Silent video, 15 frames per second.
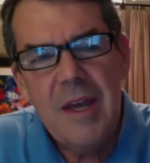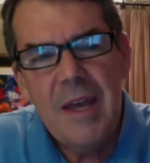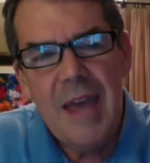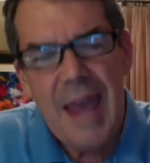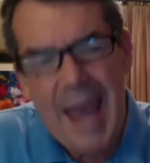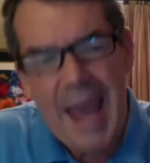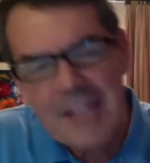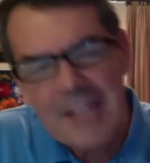
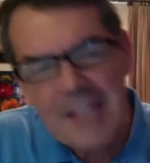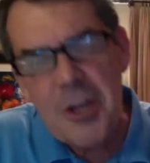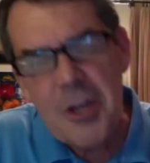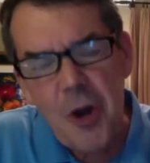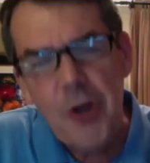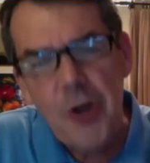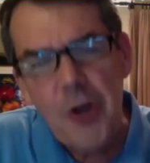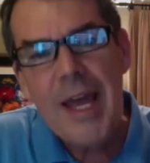asking
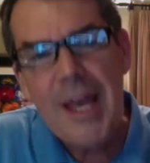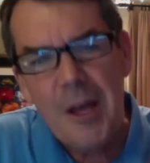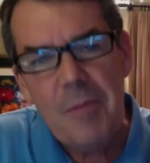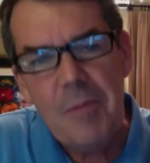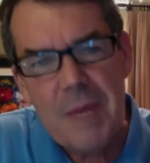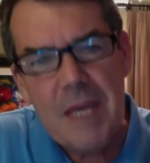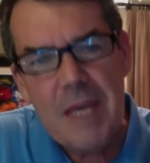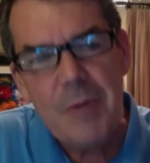her to help
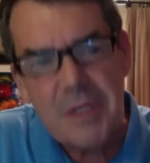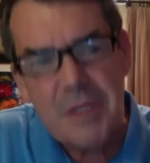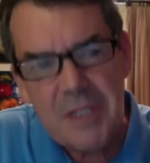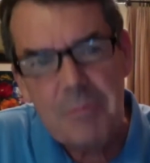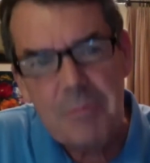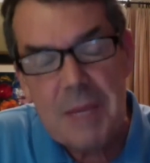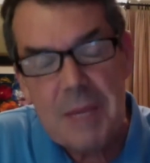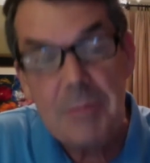me with some
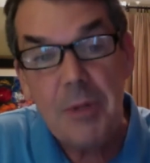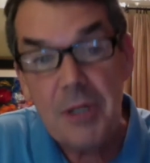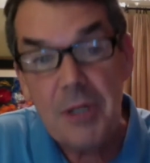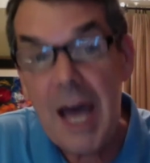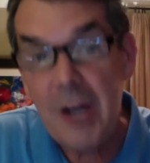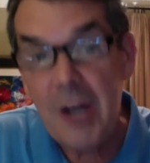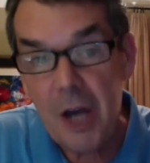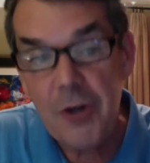people
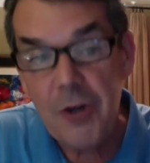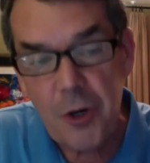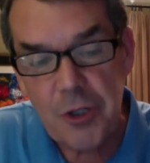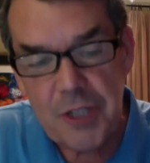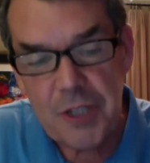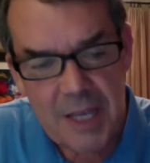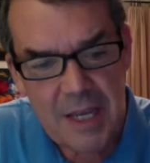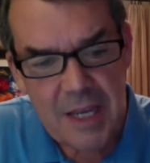not on her
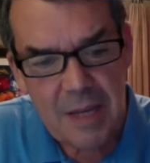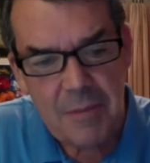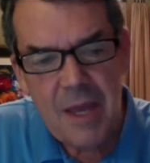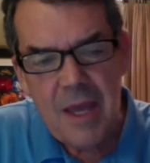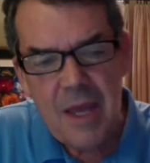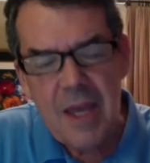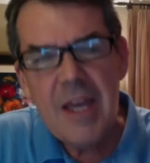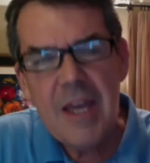team.
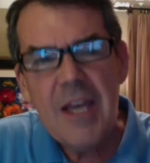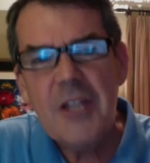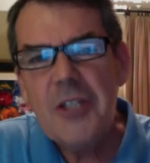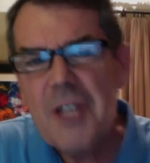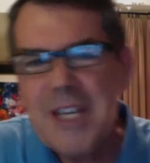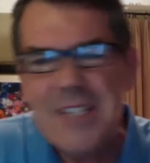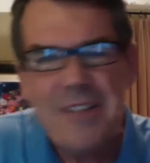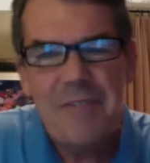She
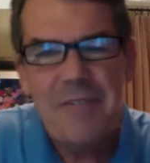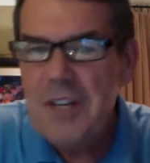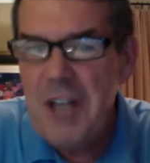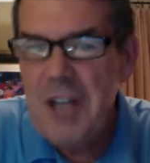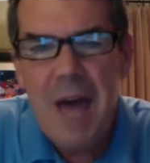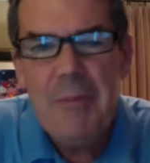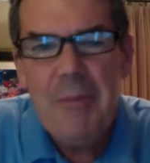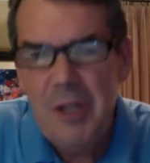is a
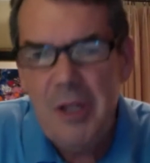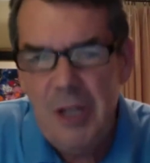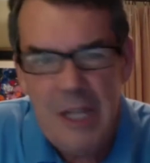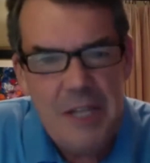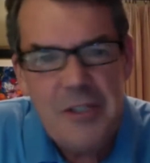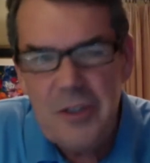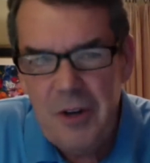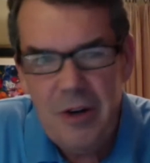phenomenal
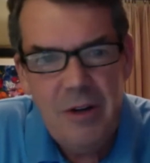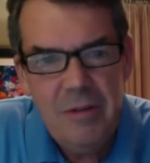listener.